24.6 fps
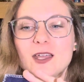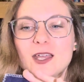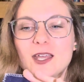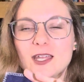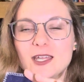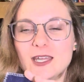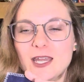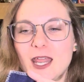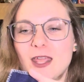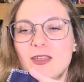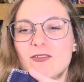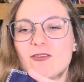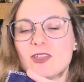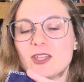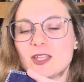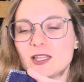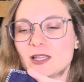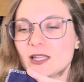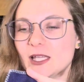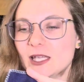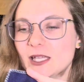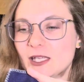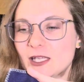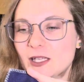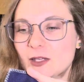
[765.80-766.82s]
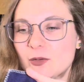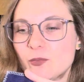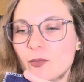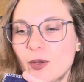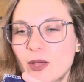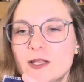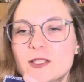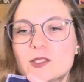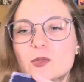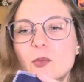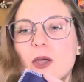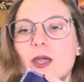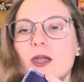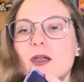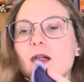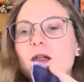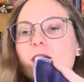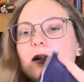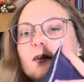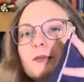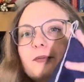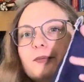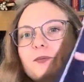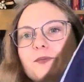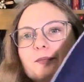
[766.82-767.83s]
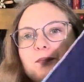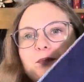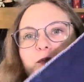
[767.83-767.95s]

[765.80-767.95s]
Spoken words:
navy linen by Zweigart.